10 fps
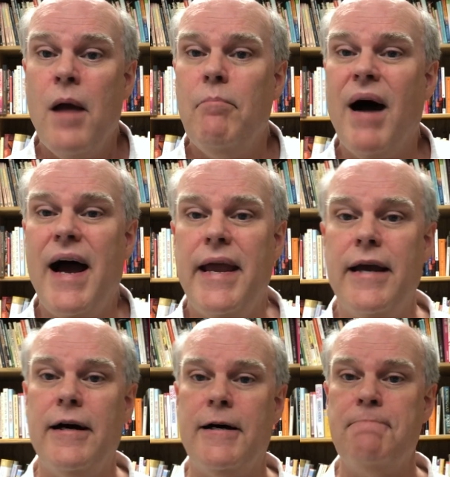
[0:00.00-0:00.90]

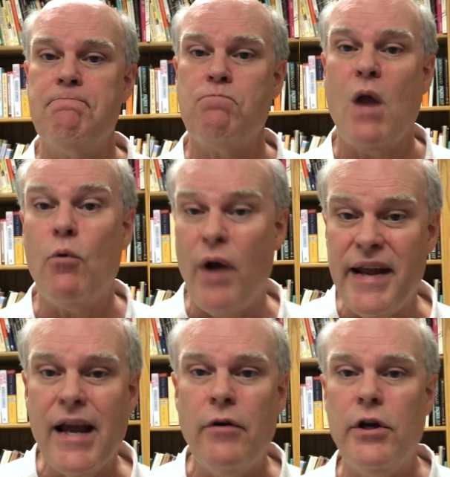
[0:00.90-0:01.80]
by
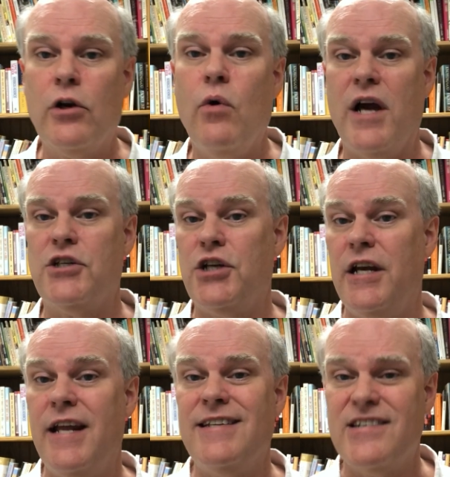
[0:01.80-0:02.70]
writing out your
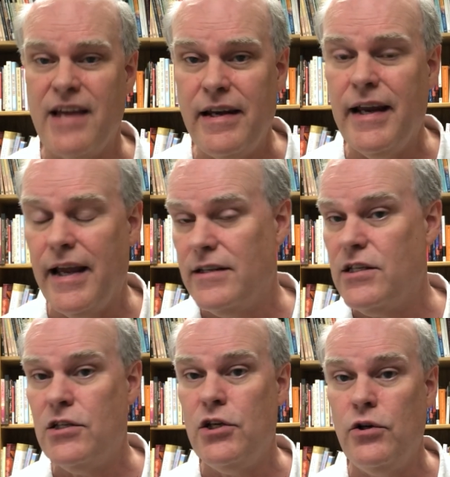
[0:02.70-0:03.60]
question and sending
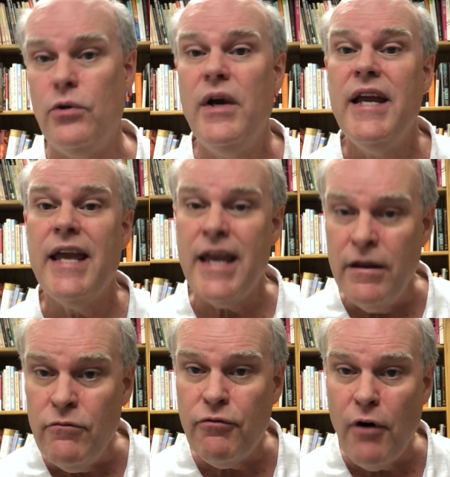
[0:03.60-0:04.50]
it to
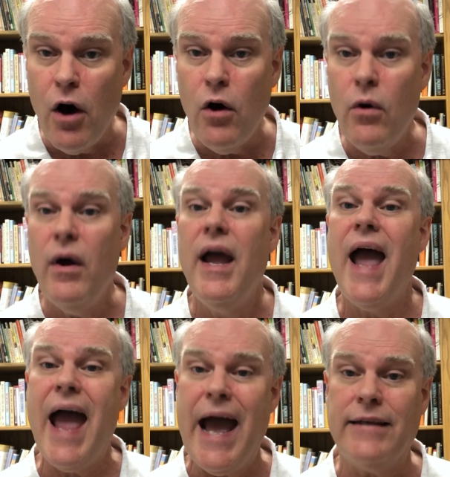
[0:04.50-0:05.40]

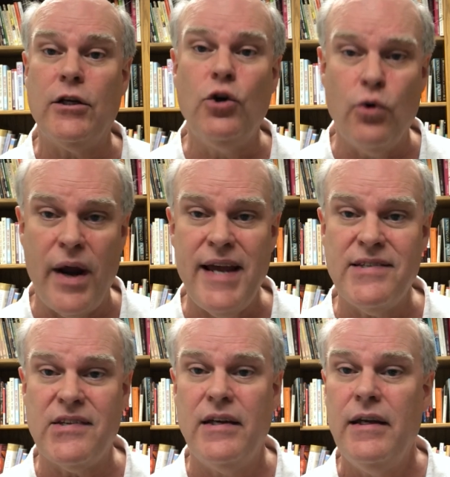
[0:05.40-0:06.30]

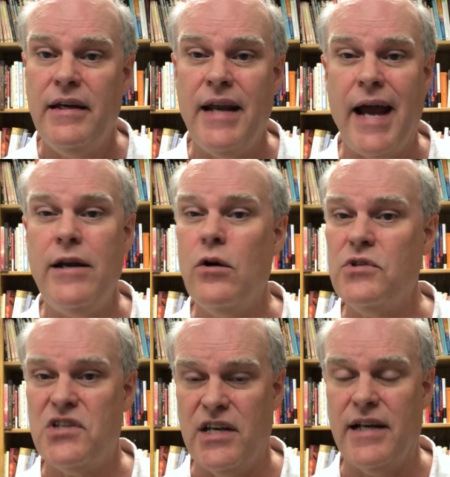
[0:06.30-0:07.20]

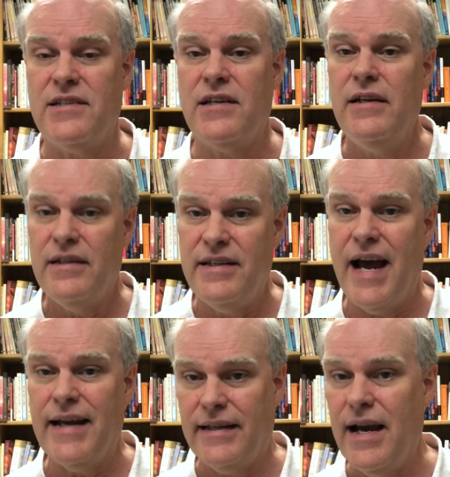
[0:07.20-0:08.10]

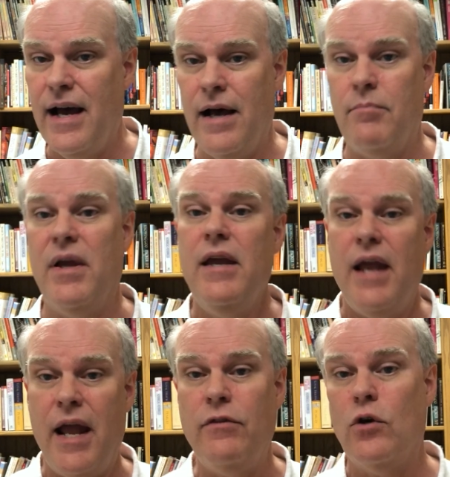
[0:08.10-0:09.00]
info@grace906.com.
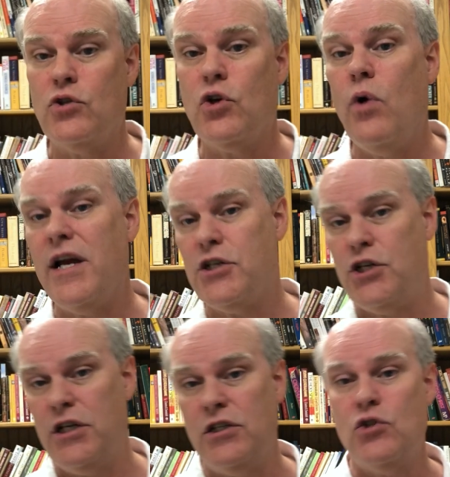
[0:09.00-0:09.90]
And those
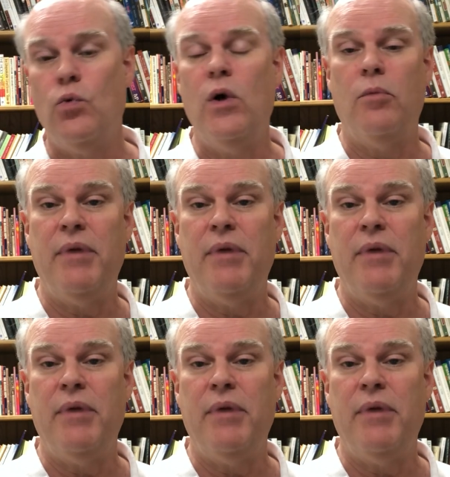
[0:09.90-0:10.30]
questions will